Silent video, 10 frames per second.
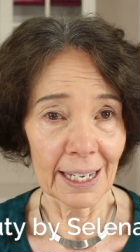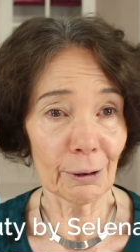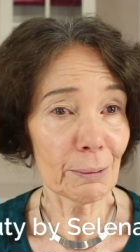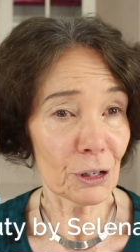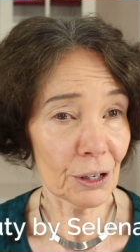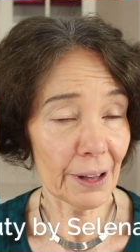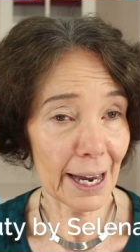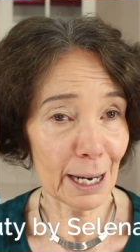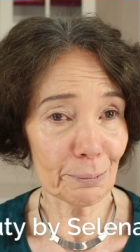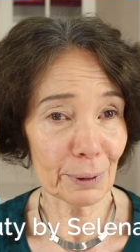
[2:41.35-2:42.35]
Now, I'm sure
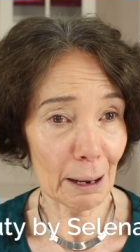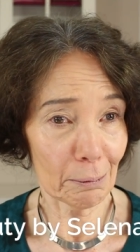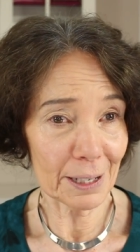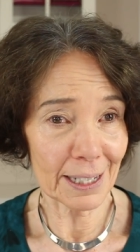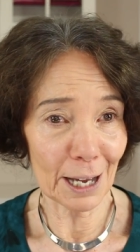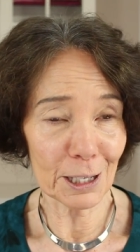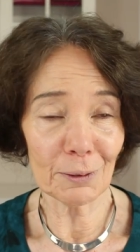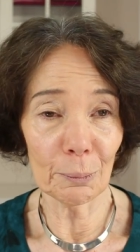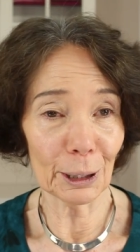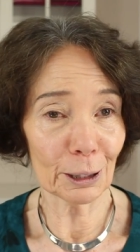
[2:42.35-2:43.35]
that name probably sounds
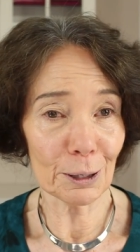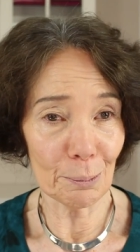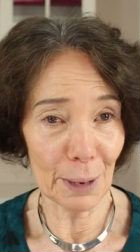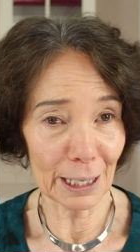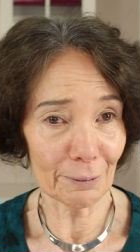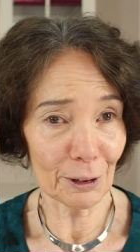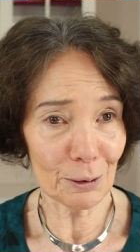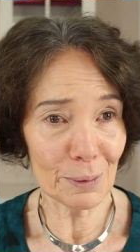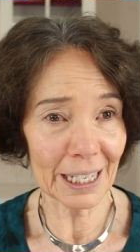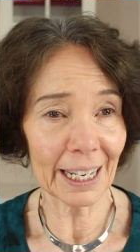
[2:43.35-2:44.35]
familiar to many of
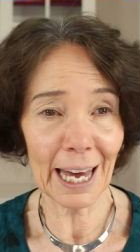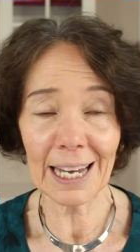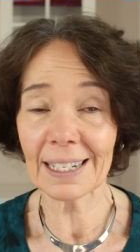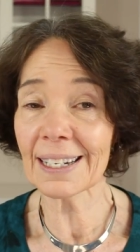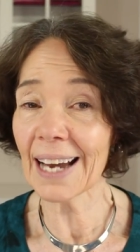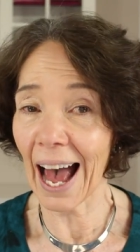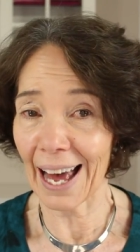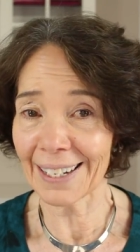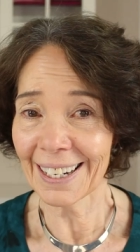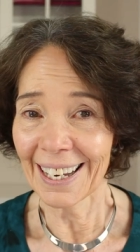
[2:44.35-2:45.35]
you, but in case
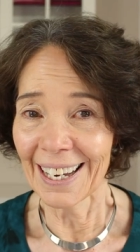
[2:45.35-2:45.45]
not,